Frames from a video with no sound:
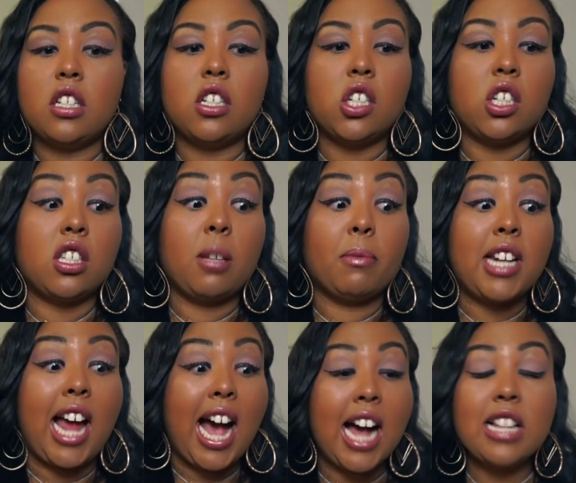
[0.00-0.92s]
This is just
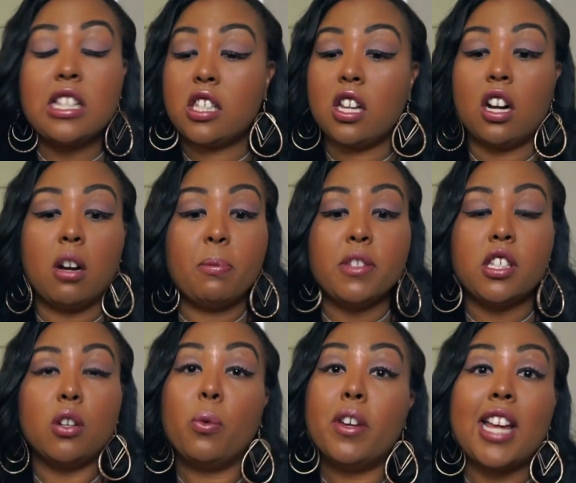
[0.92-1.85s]
something that I had to suck up and
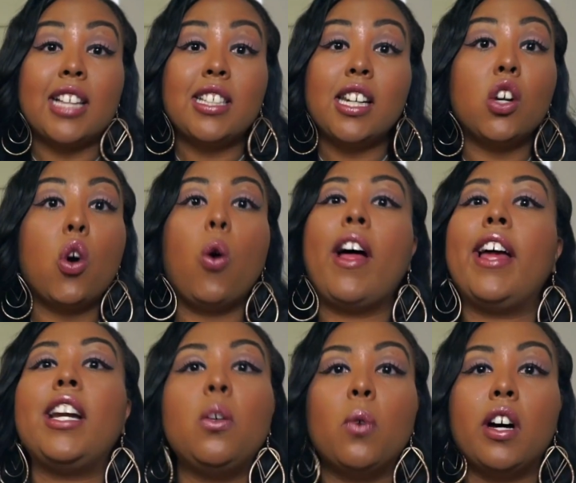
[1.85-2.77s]
deal with. I didn't call
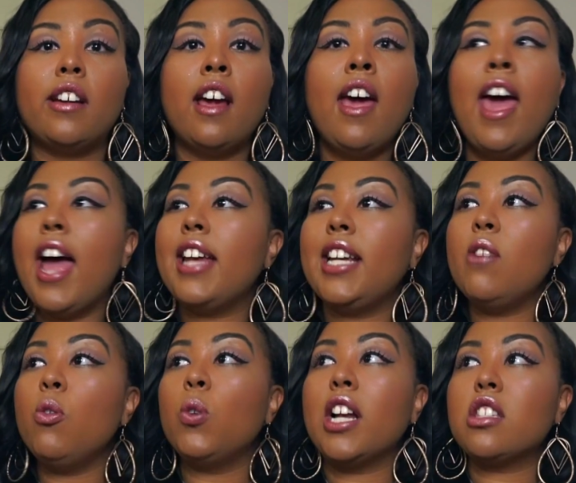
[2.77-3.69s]
anyone. And
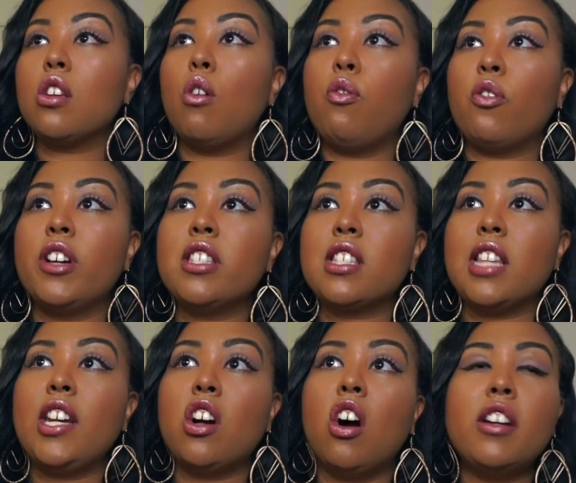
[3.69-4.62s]
even when I told friends
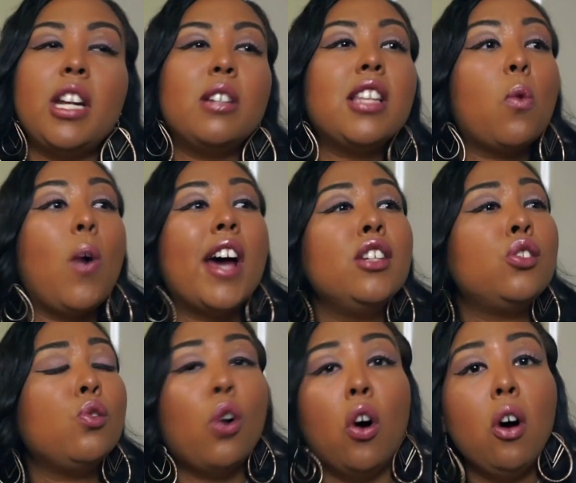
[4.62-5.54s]
later on, they was like, why
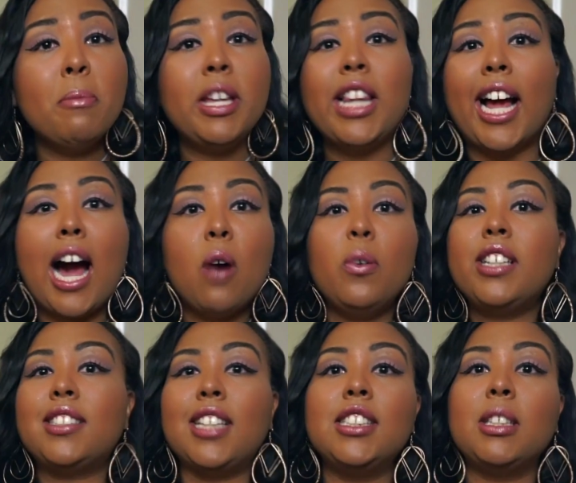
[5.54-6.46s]
didn't you call me? Like I would
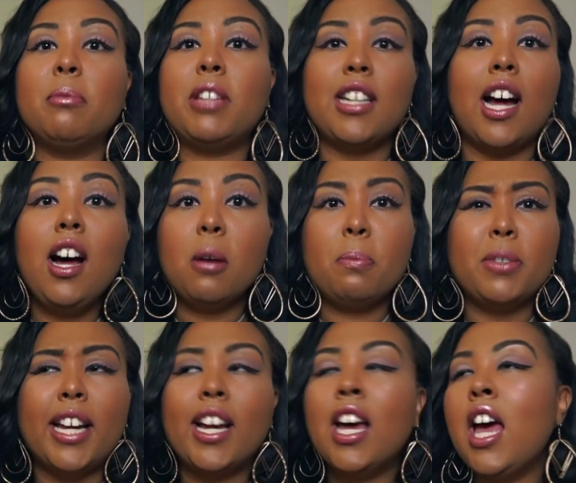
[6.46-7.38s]
have set something up.
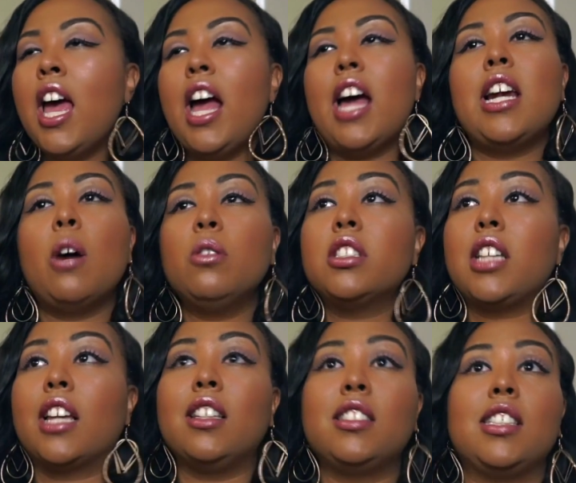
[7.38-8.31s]
Like, and I was just
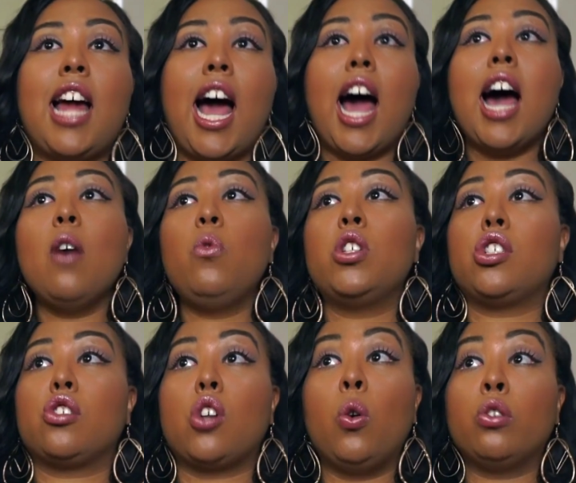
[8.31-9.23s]
like, listen, I was
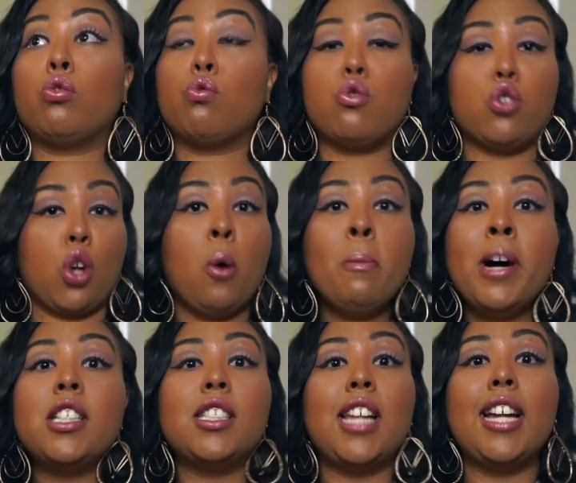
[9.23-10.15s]
just going through so
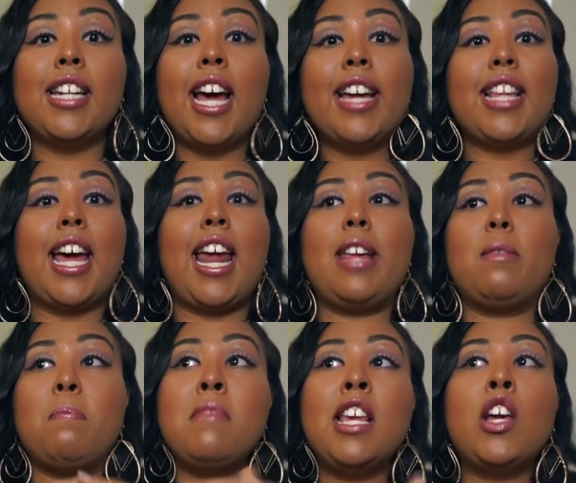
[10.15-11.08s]
much that night
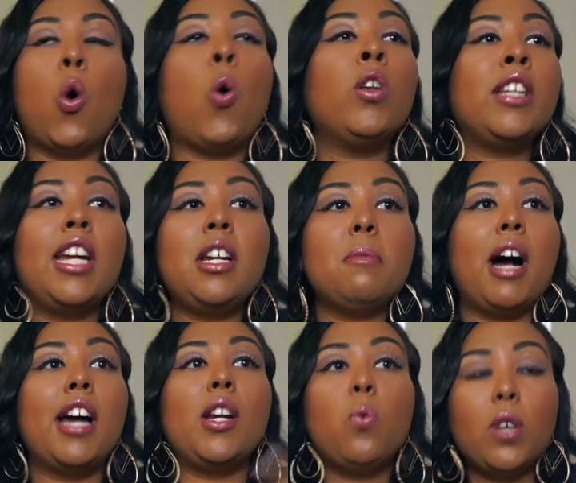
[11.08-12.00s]
that me calling
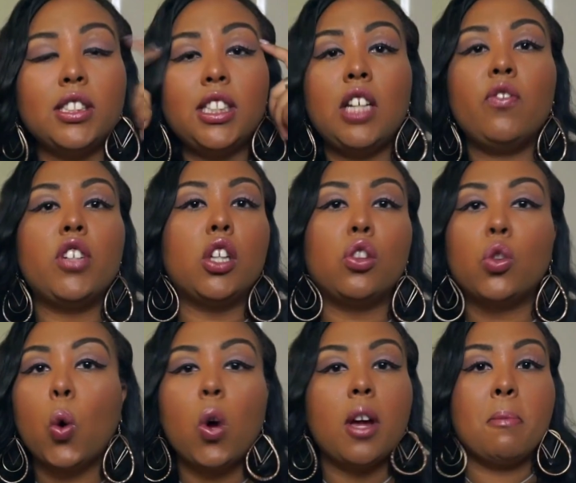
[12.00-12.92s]
anybody wasn't even a
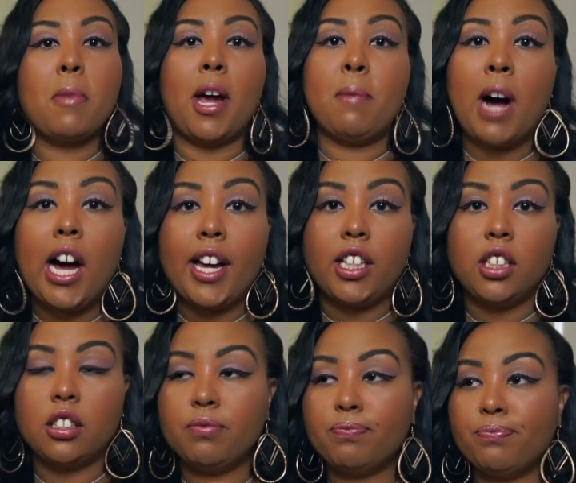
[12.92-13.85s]
thought in my
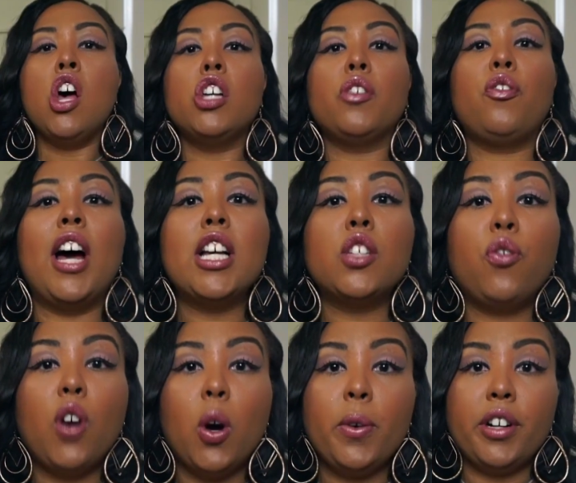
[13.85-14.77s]
mind. Fast
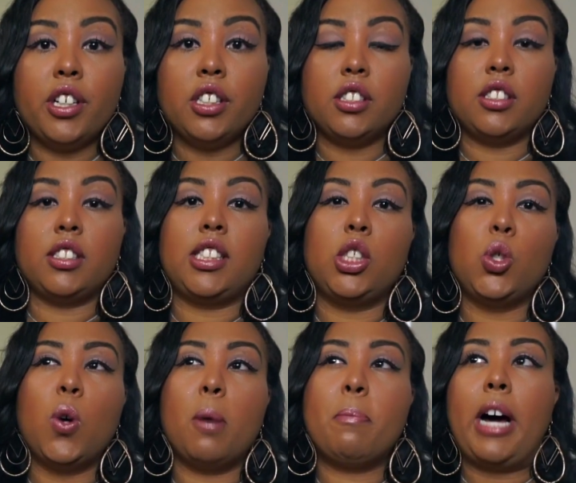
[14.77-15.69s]
forward
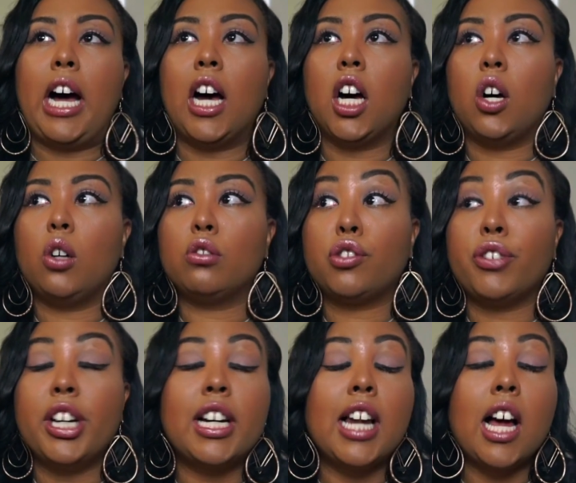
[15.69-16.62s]
to about
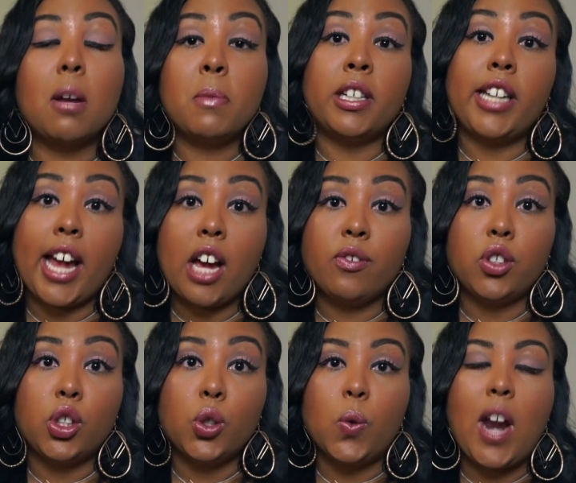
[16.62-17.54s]
3 o'clock Monday
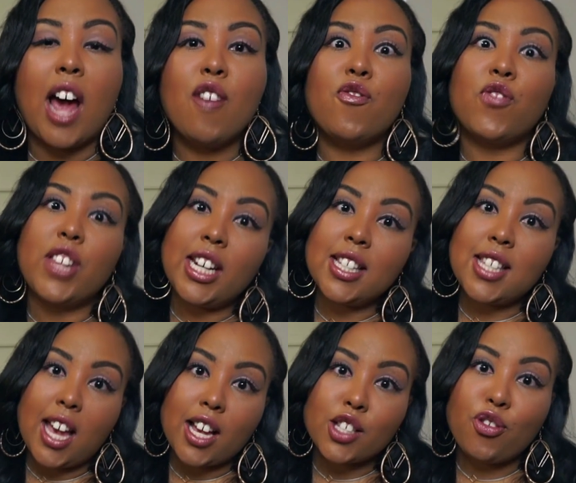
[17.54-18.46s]
afternoon, I get a
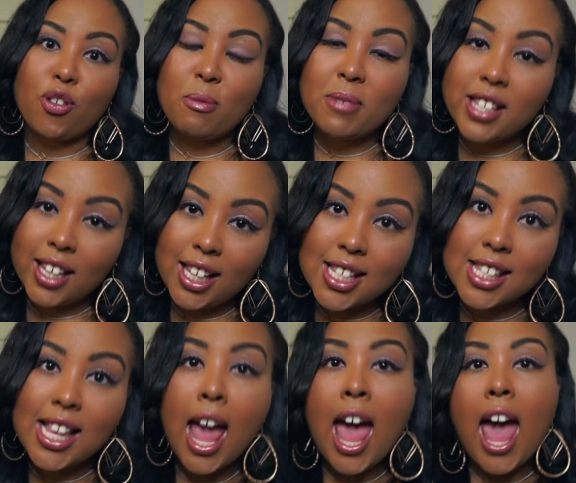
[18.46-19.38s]
text from
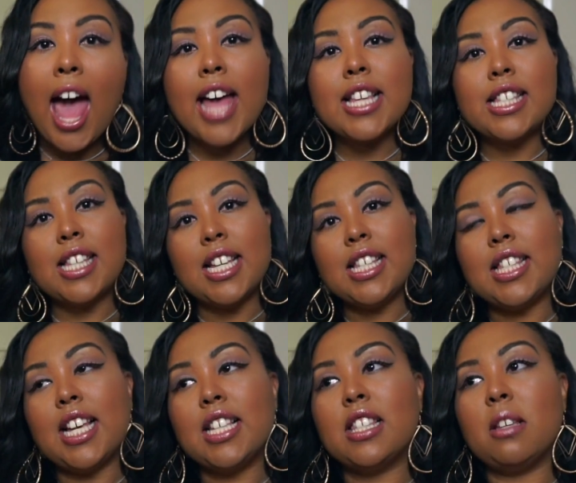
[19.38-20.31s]
sis. And sis
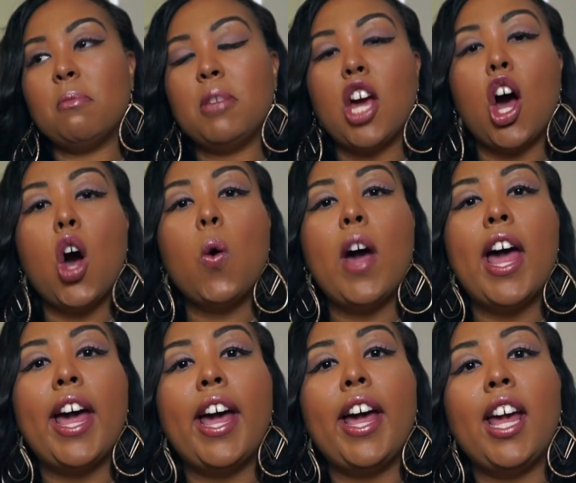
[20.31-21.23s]
says to me, oh,
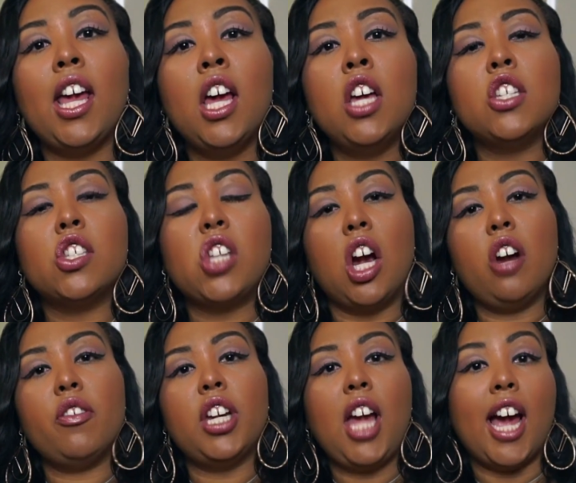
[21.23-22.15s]
hey,
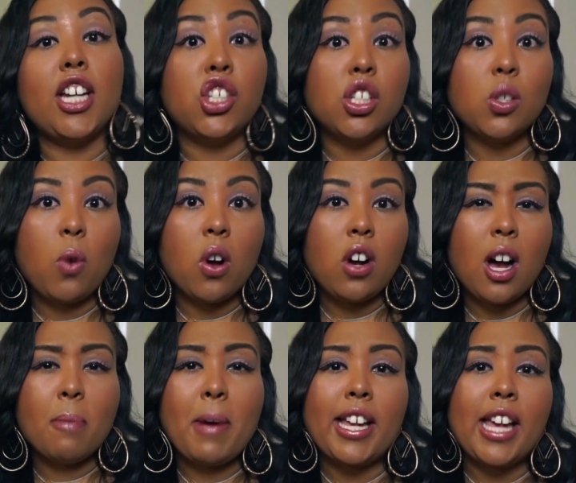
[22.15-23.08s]
sorry, I just woke
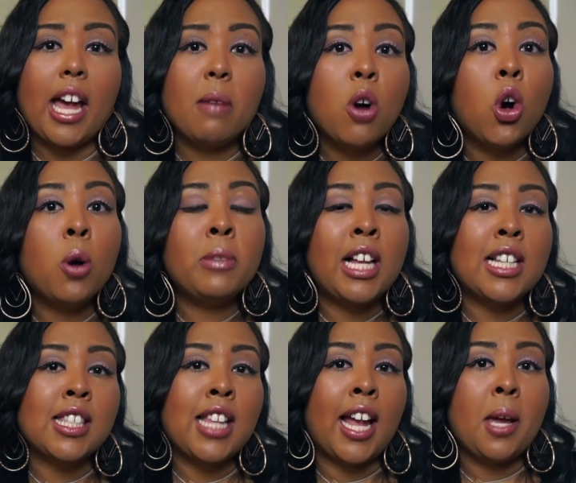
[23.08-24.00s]
up. I came home
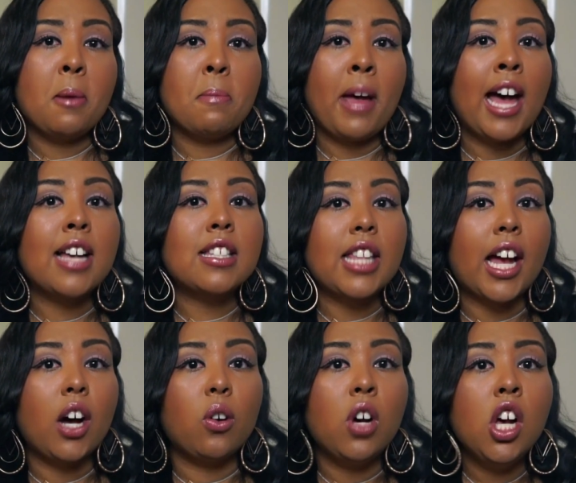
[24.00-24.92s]
last night and passed
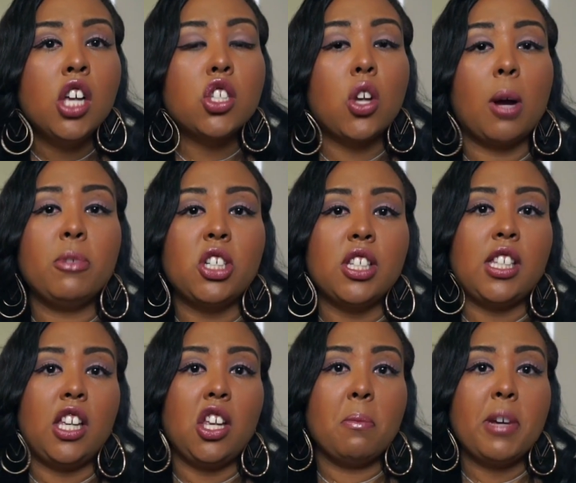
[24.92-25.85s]
out. So I'm just
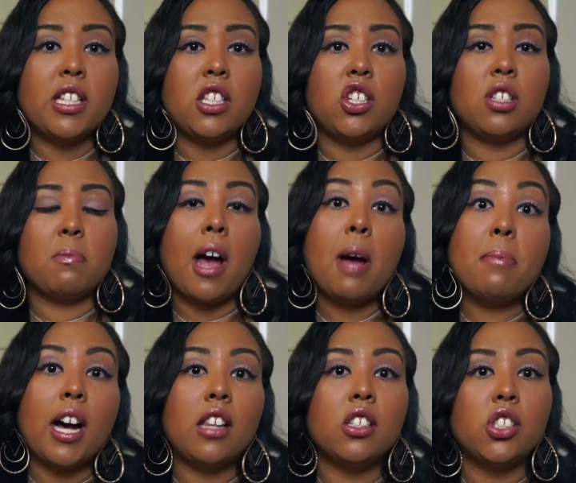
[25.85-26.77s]
seeing your messages. My
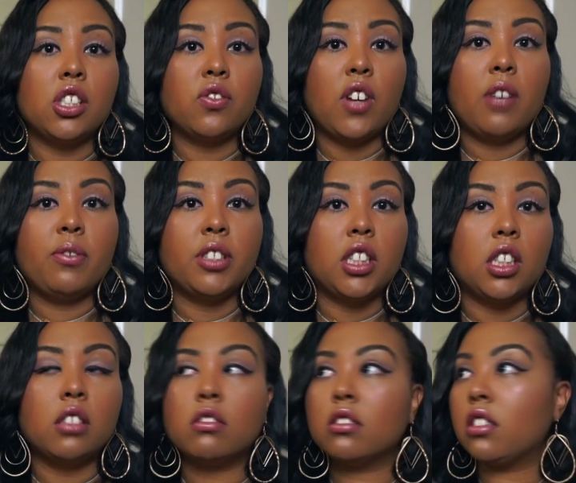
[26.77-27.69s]
apologies for
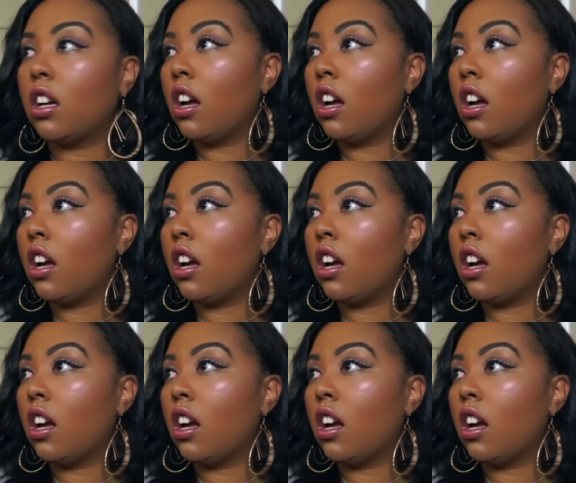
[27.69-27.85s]
everything.